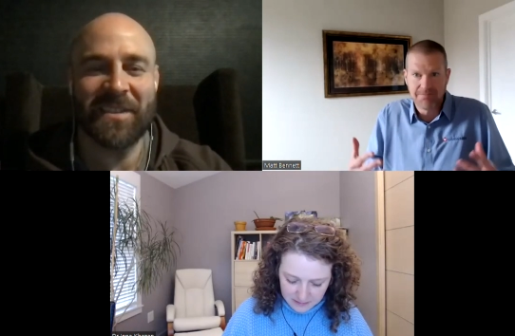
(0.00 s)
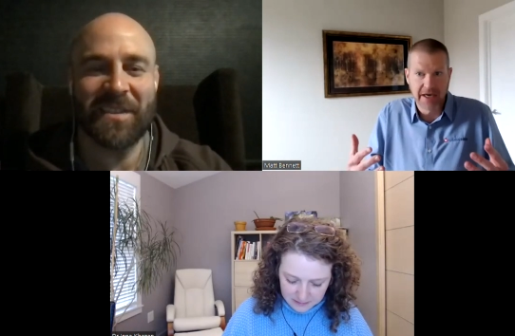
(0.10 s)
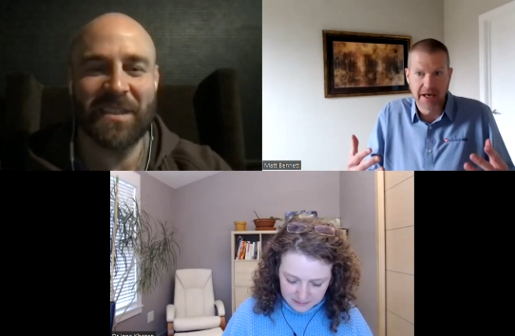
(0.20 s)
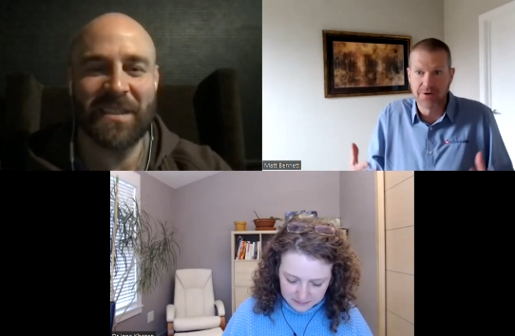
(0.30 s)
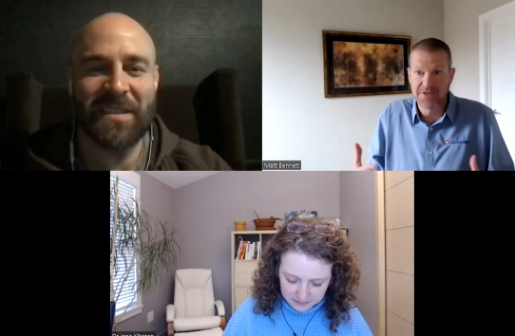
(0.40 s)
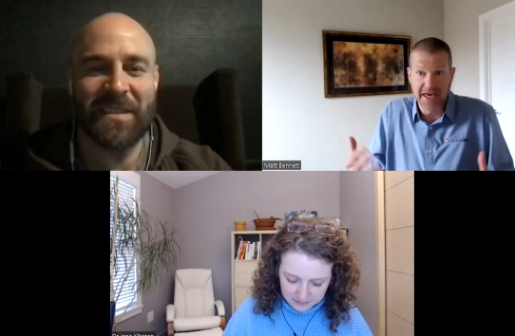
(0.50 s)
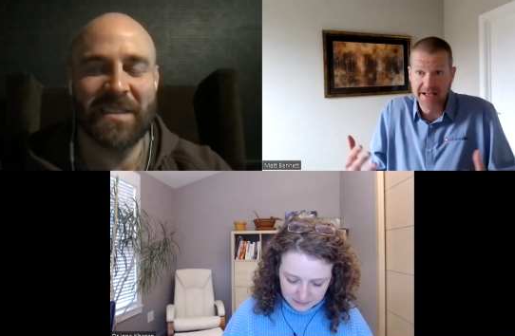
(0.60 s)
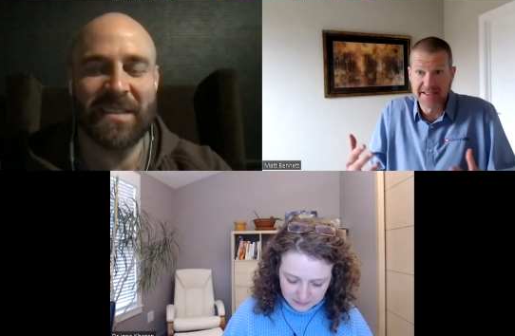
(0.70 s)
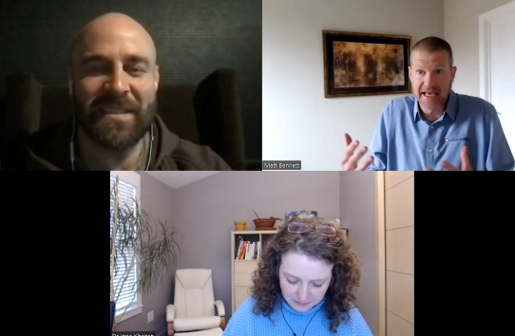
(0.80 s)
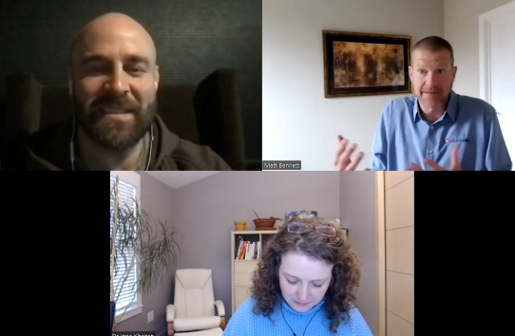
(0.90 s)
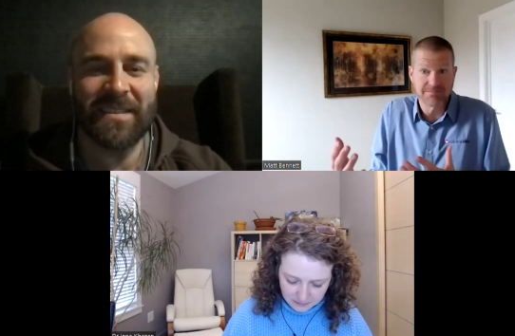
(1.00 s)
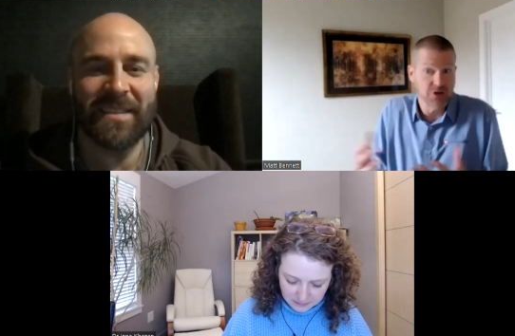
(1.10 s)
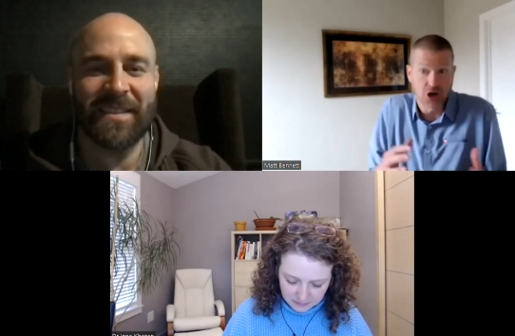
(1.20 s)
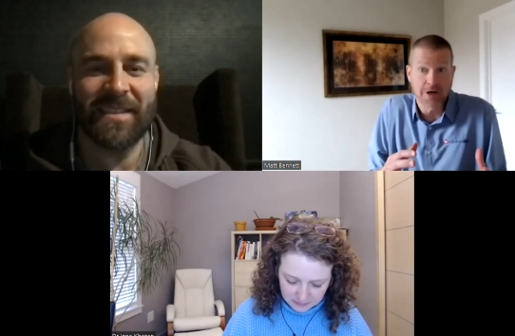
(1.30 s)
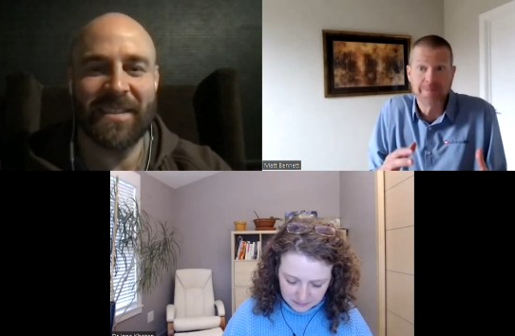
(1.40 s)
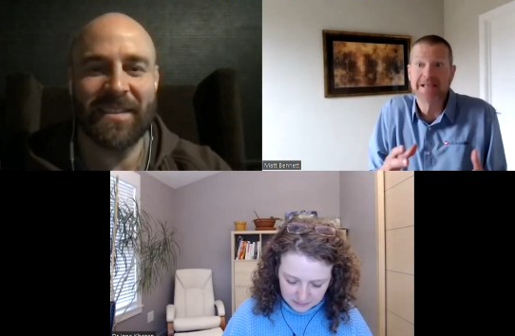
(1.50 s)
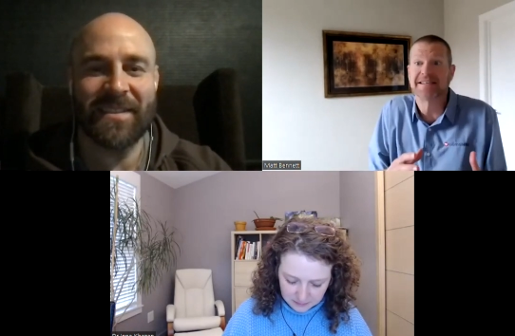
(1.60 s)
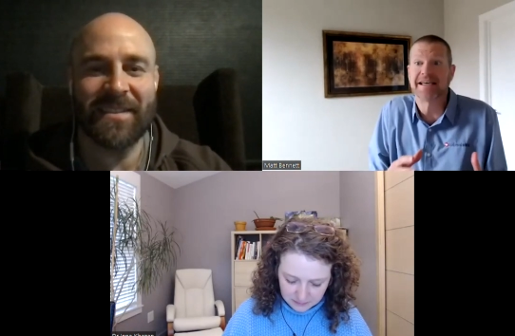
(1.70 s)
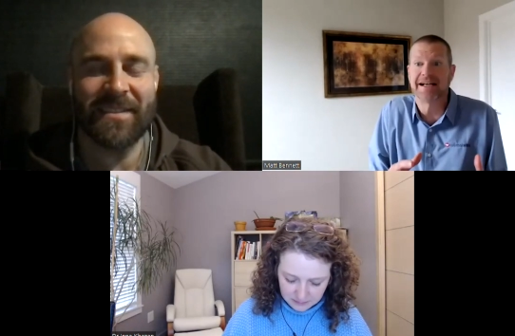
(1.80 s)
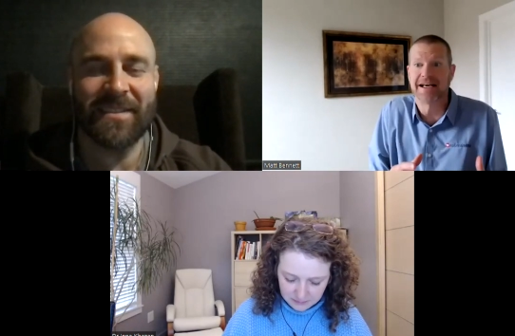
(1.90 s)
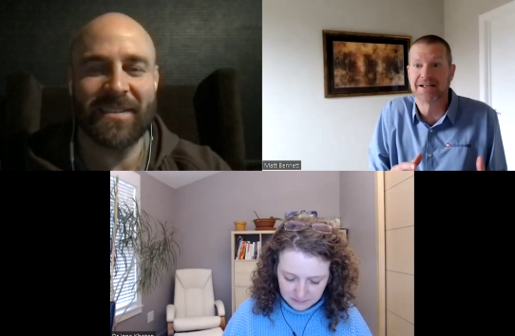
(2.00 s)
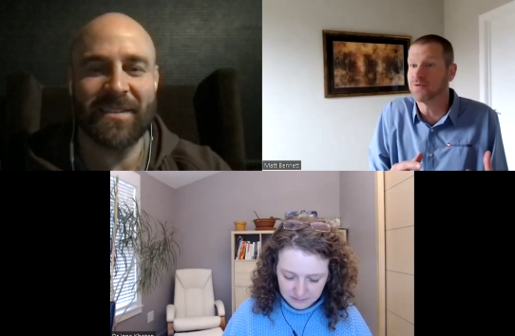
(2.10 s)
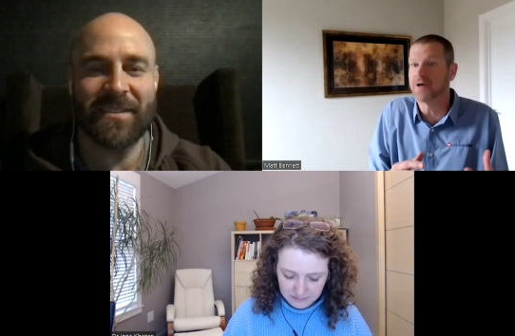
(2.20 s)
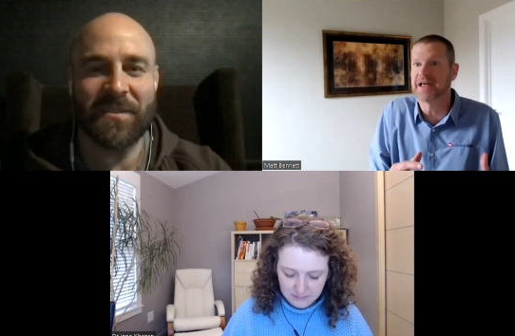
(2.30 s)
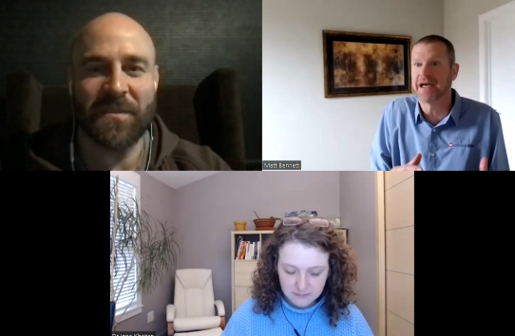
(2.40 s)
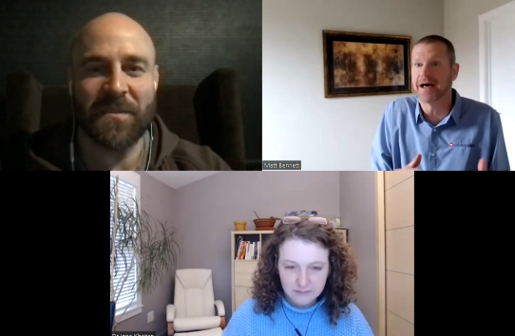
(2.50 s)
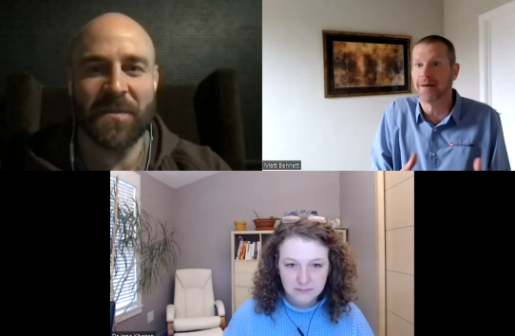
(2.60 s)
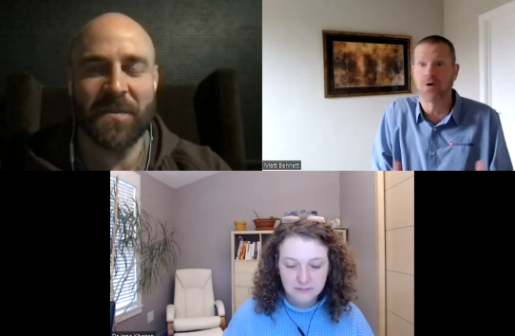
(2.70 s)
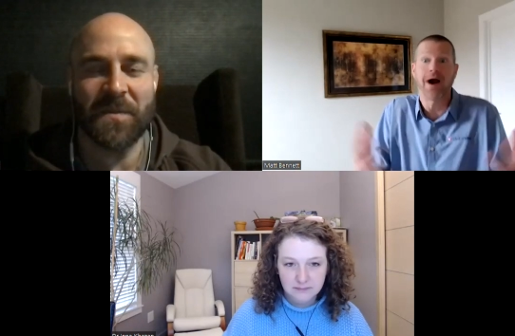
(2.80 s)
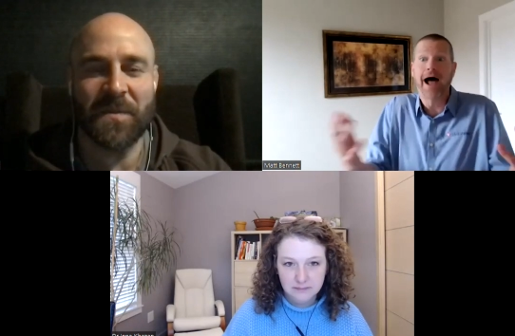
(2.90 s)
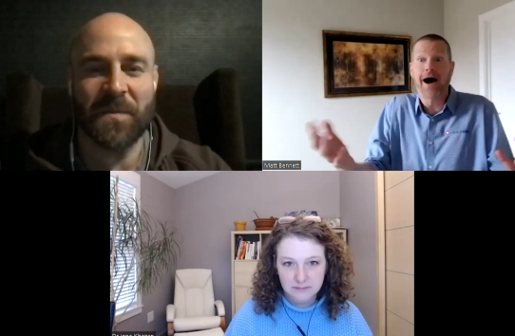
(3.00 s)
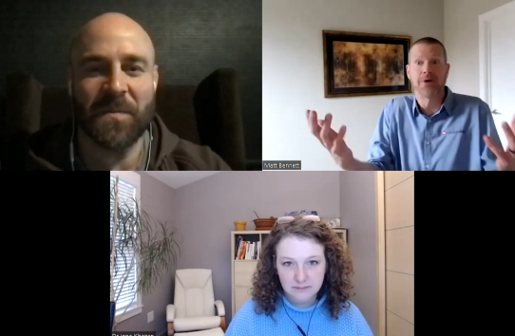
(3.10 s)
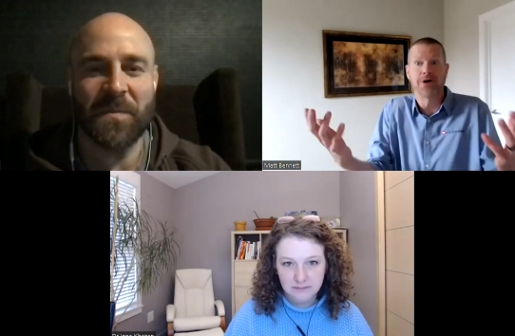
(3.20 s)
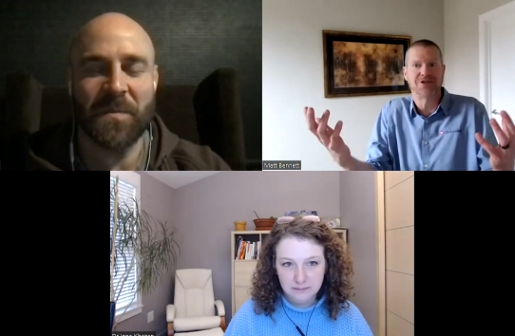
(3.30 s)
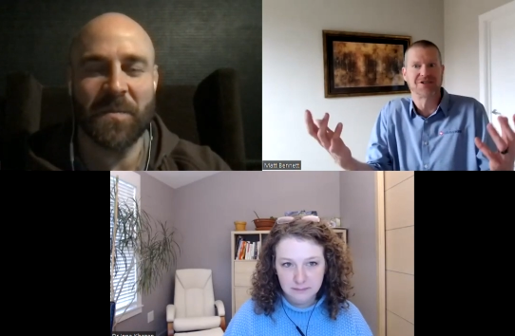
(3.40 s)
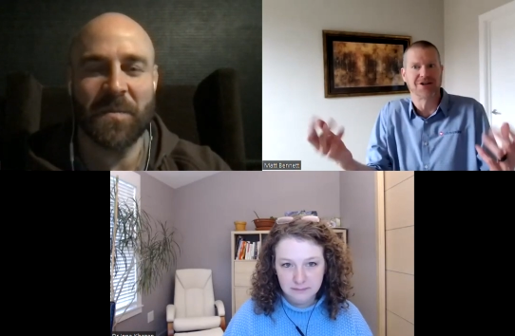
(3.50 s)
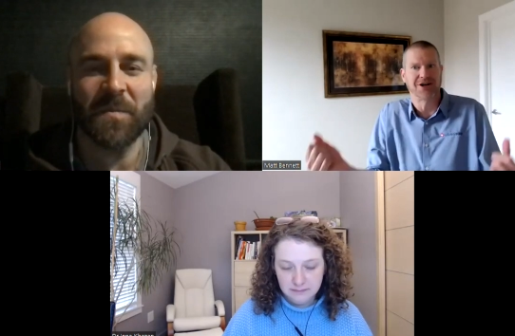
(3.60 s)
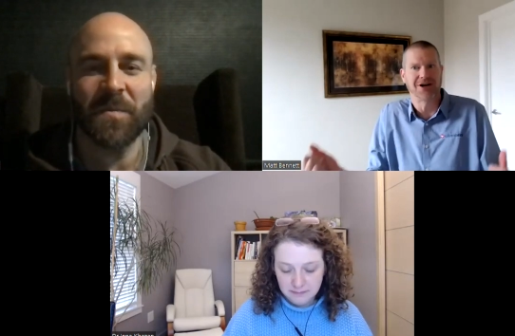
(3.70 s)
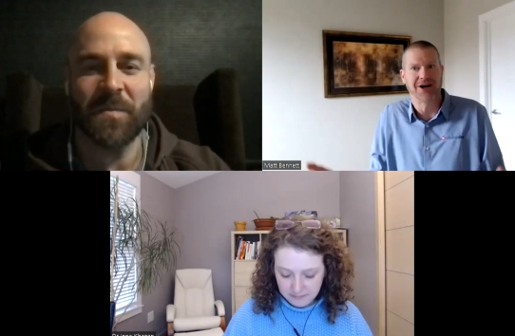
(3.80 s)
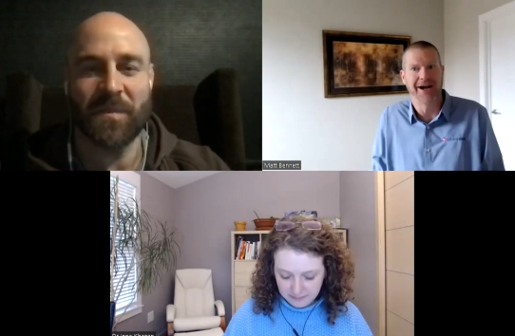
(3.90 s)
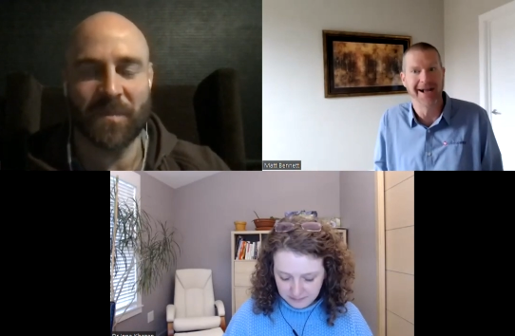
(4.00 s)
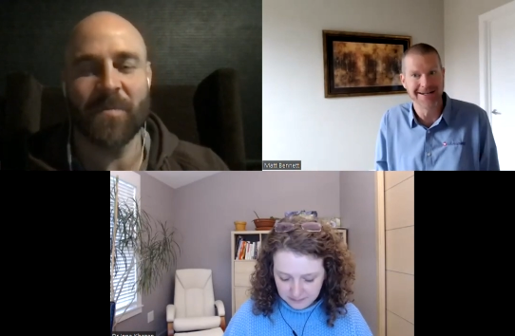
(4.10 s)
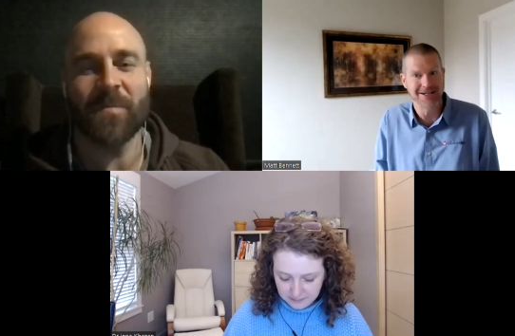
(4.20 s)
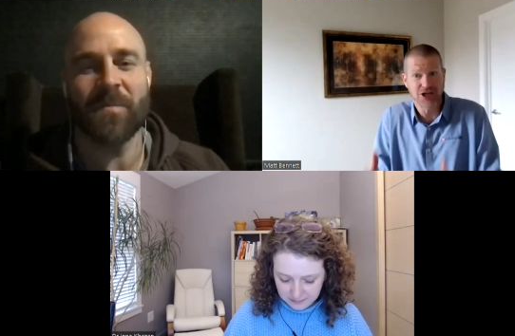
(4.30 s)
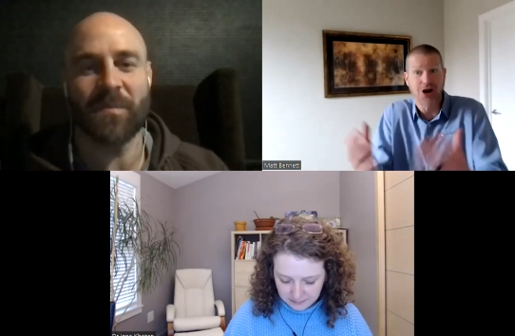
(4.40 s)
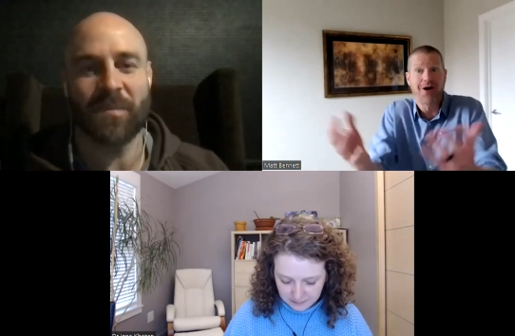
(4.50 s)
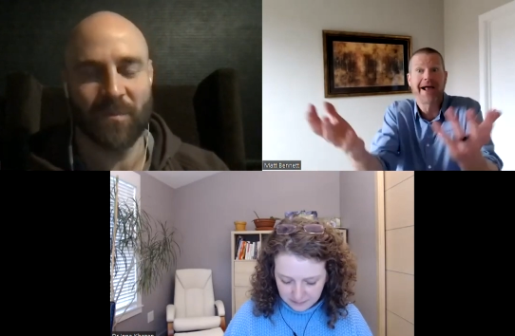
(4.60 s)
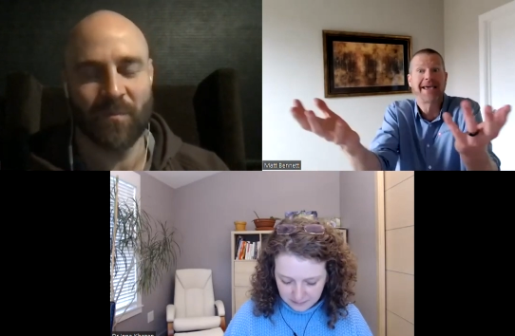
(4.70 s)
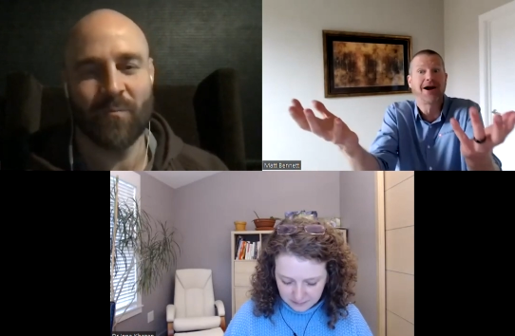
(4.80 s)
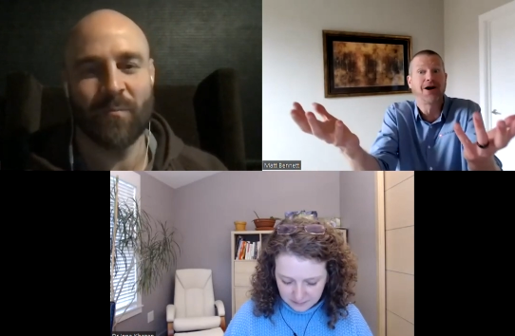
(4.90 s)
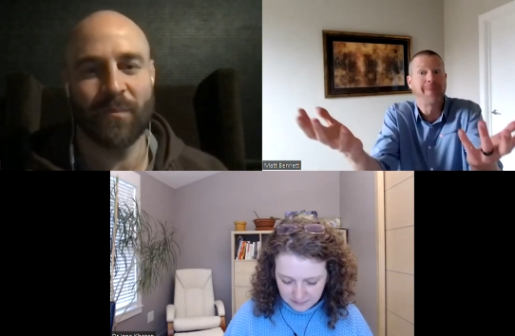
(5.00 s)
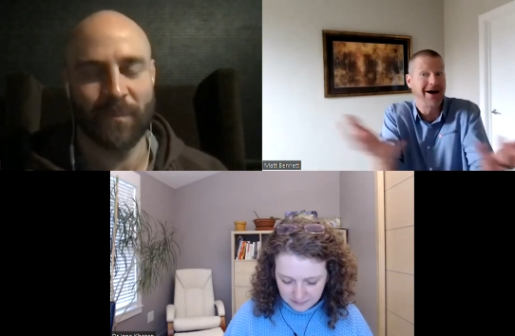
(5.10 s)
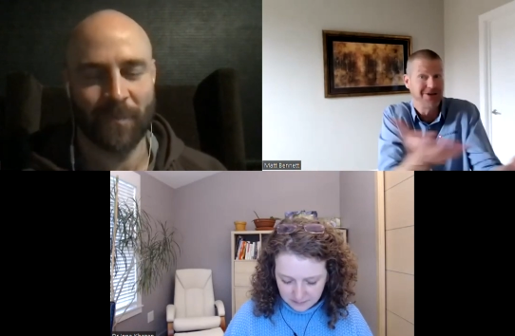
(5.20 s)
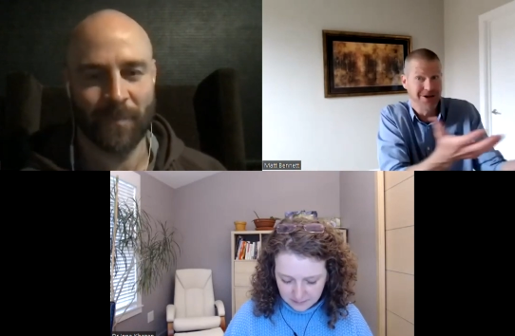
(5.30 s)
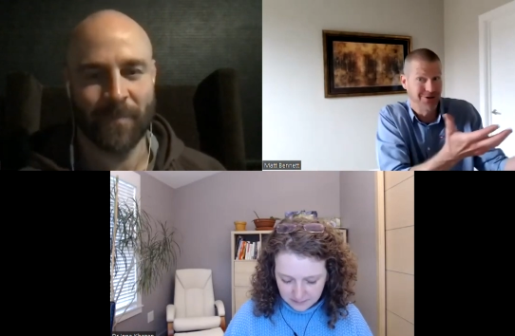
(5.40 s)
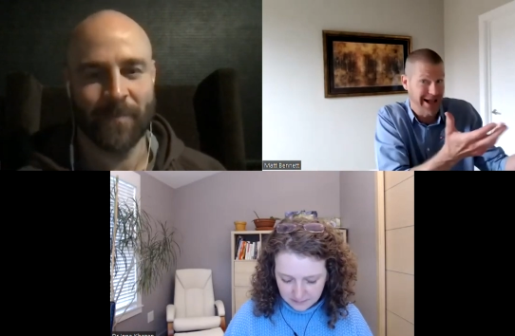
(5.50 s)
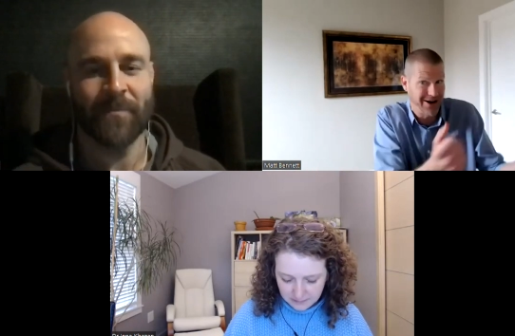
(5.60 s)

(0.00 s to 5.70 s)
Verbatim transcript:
Speaker 1: Things that could be seen as really a morale booster to show I care about you,